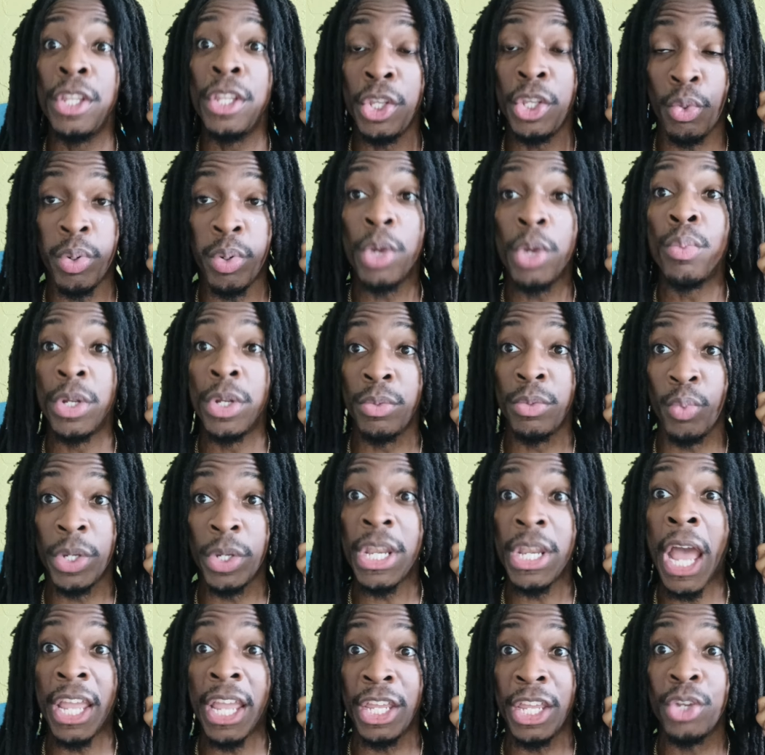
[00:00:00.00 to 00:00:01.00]
quit
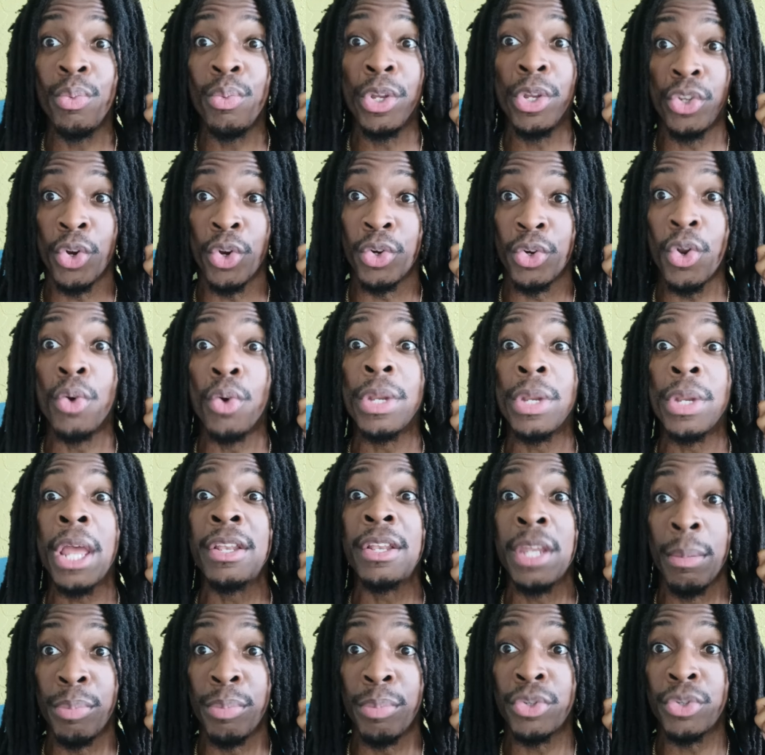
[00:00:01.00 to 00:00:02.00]
when Naoya Inoue turned on that
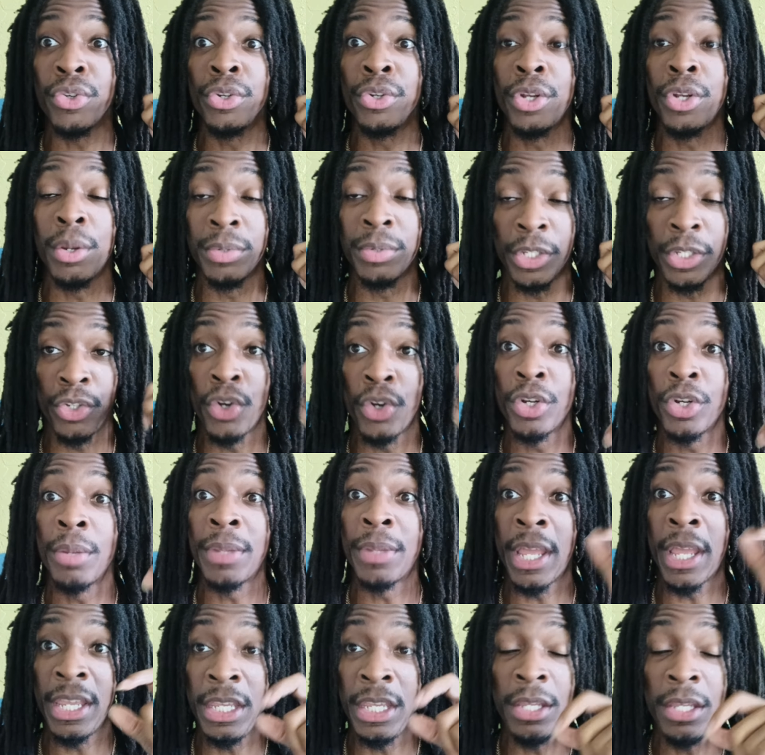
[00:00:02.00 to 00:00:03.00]
temperature. You know what I'm saying? Turned up
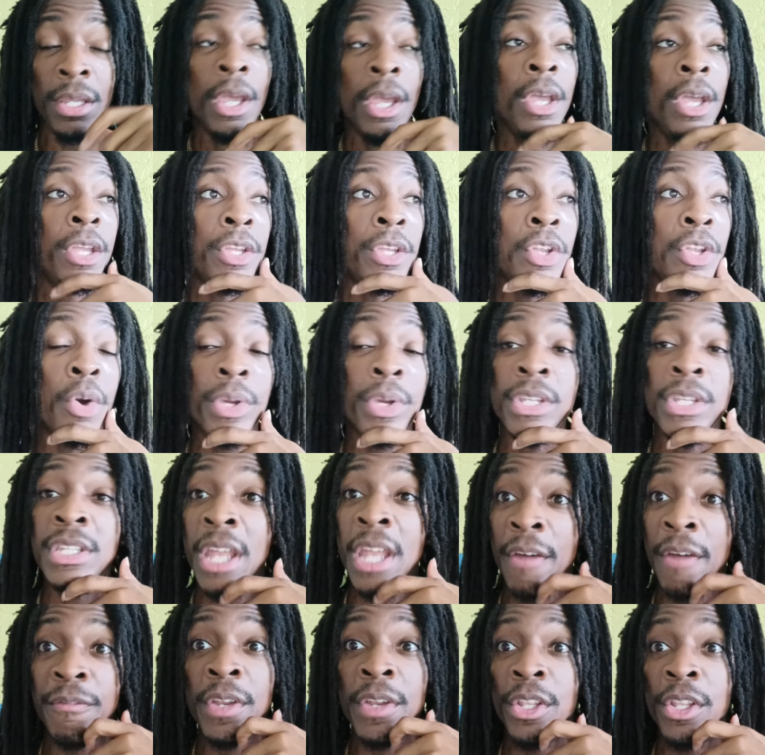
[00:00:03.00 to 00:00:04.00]
that heat. You know, he
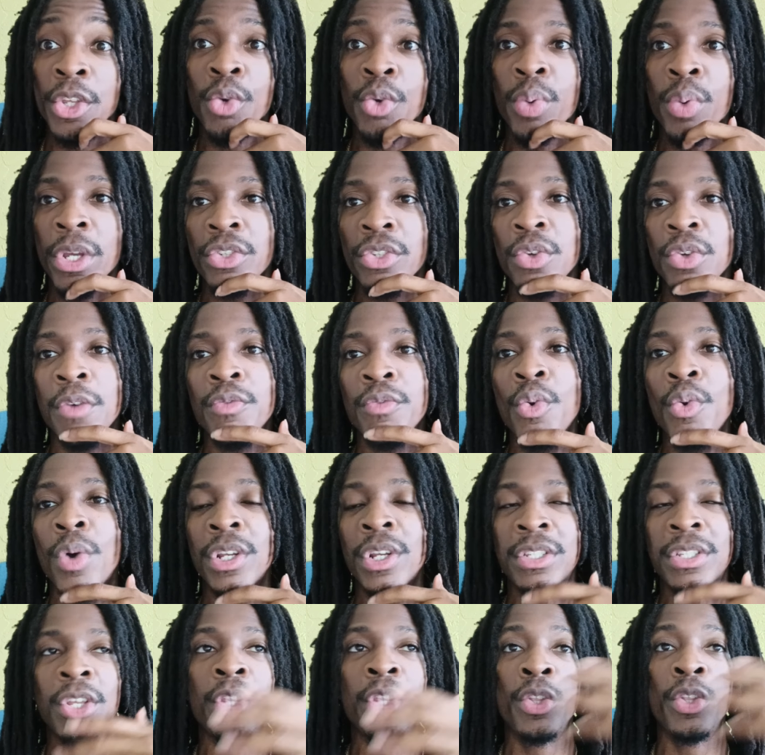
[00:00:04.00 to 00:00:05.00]
definitely quit. So if you want
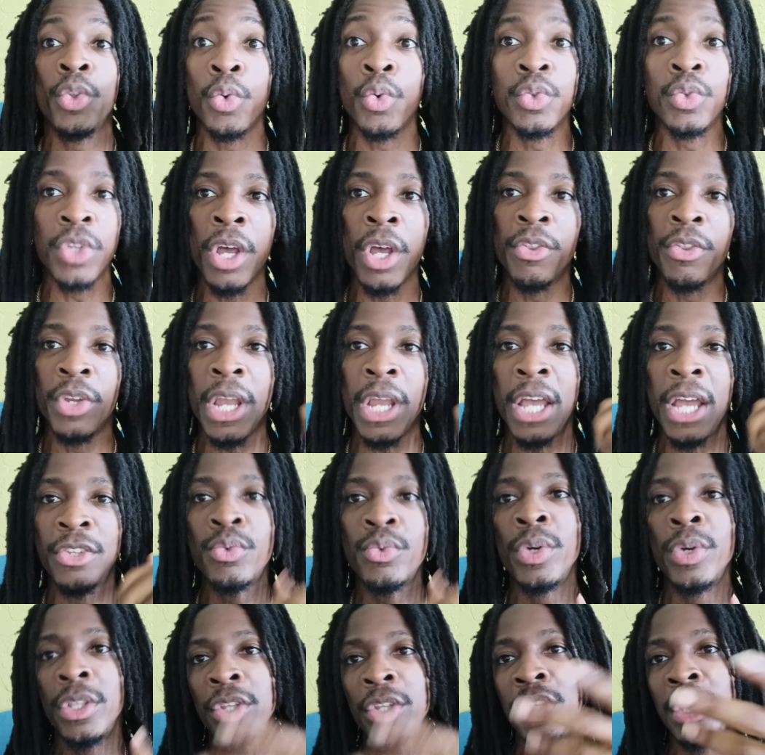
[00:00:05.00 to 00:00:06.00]
to say that those other guys
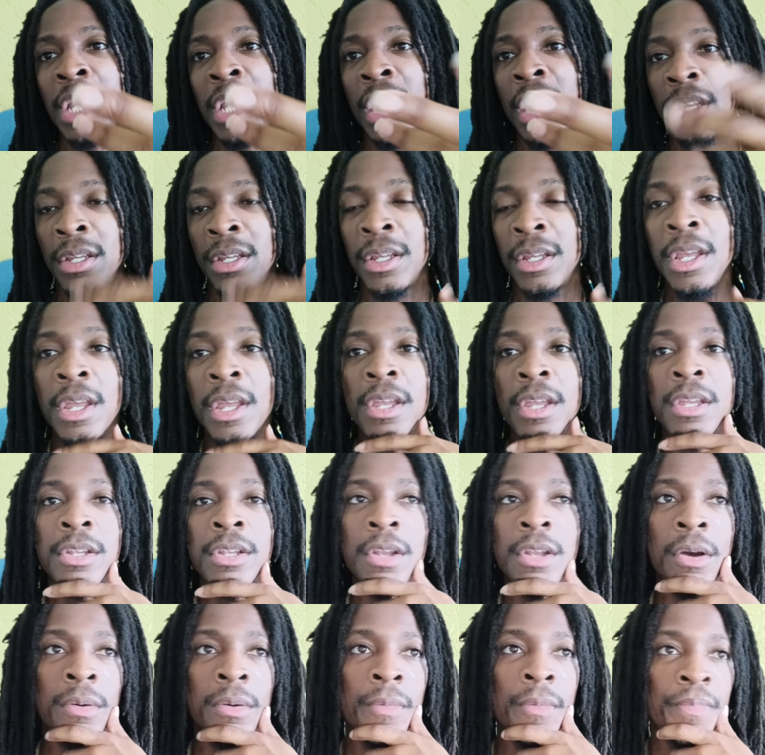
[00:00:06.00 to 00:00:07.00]
quit, then you got to, you
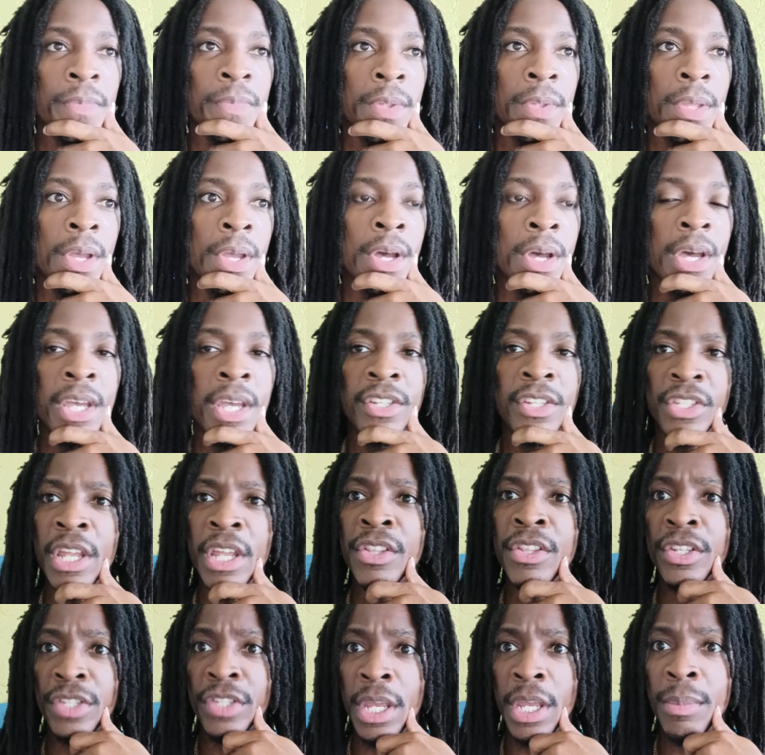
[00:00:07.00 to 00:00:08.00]
know,
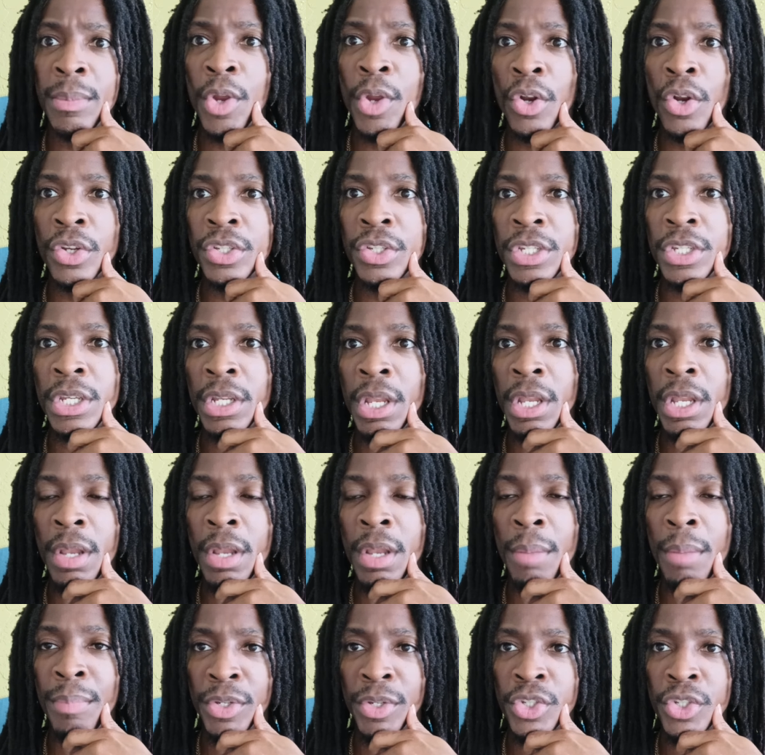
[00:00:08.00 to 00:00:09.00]
extend the same courtesy
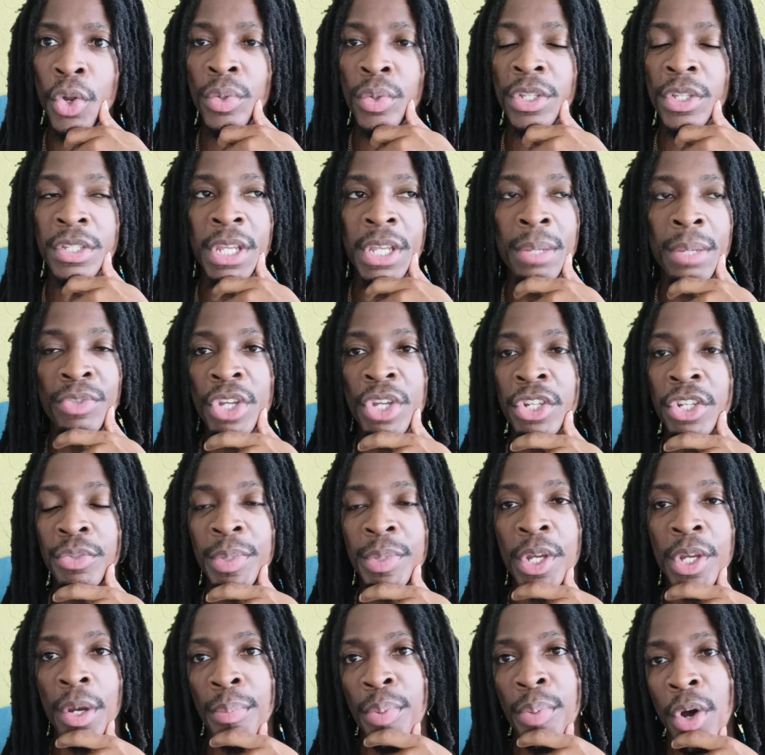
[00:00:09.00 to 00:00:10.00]
and bestow the same
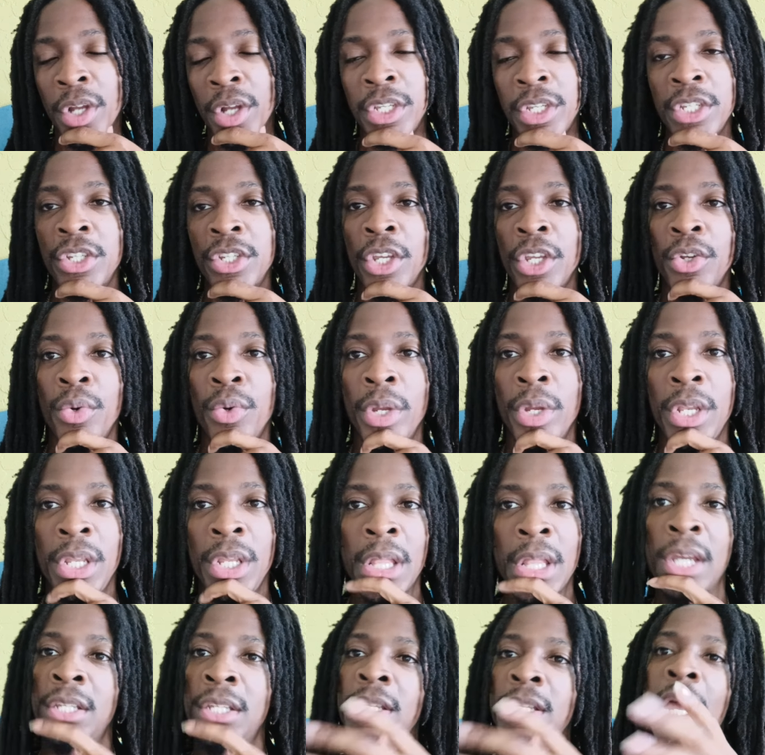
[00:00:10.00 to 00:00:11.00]
judgment upon TJ Doheny.
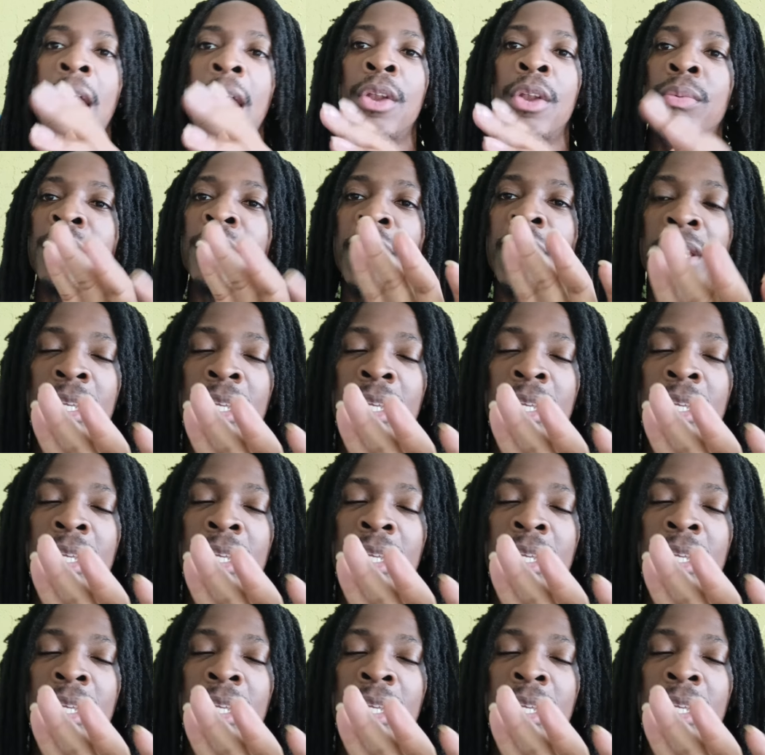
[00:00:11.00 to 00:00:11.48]
Like I said, I don't think he